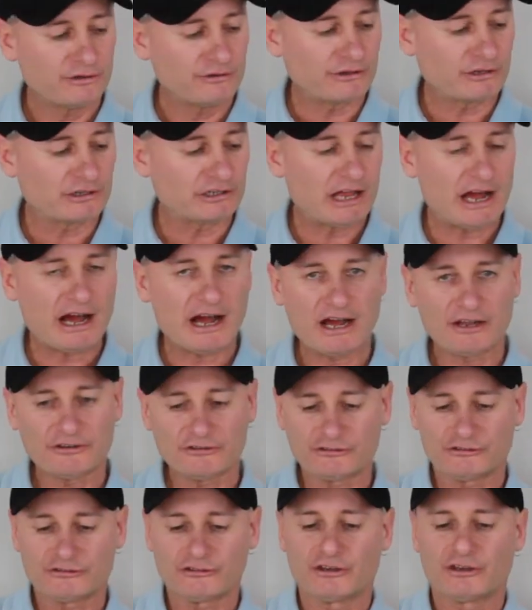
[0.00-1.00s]
the
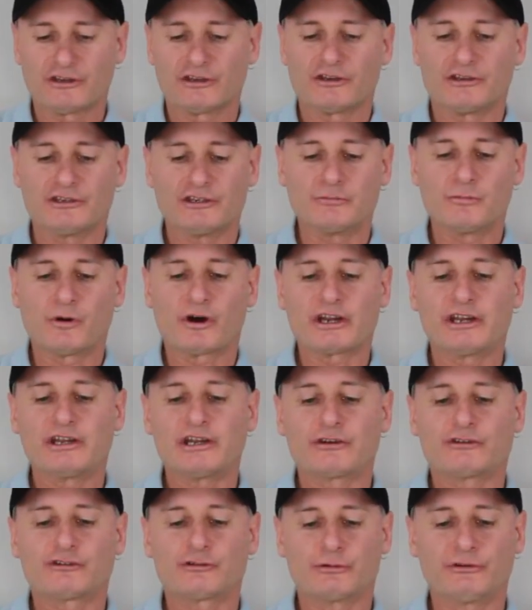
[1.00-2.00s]
glass you might
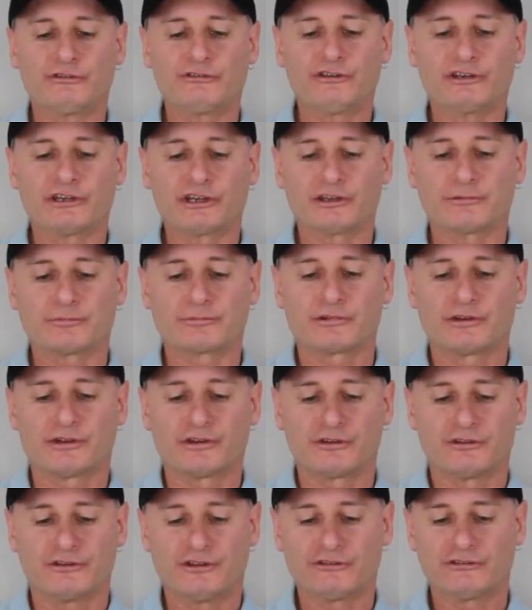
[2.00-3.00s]
end up twisting it.
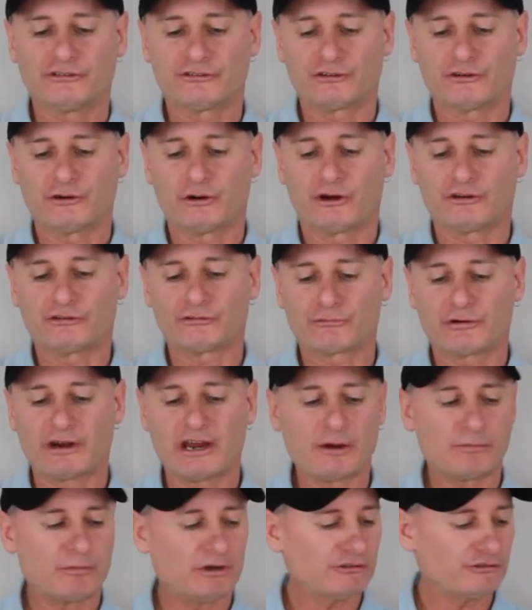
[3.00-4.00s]
This is a nice
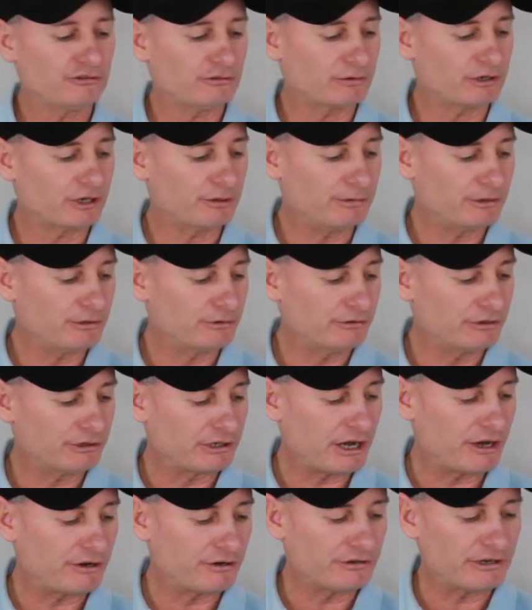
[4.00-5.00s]
round one, so we're going to be good to
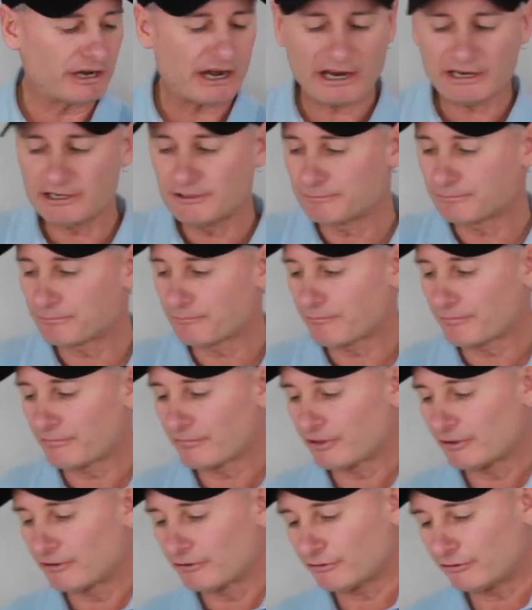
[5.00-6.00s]
go today,
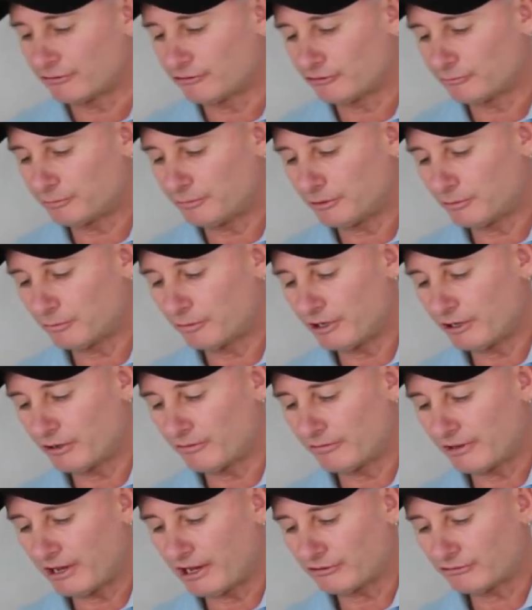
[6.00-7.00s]
so just be aware
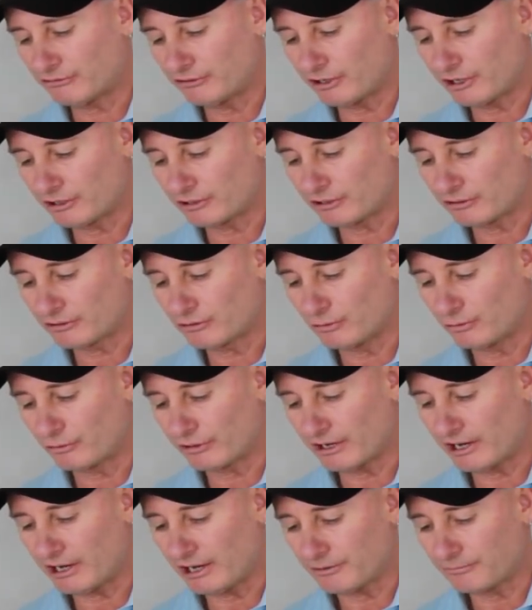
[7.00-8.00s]
of that so you don't get
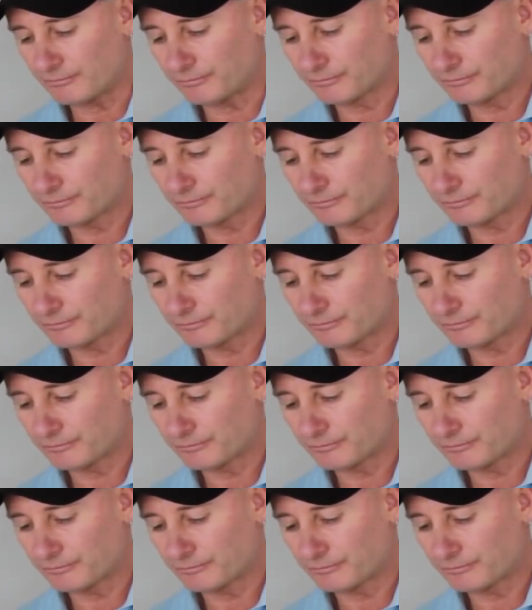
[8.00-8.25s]
caught out.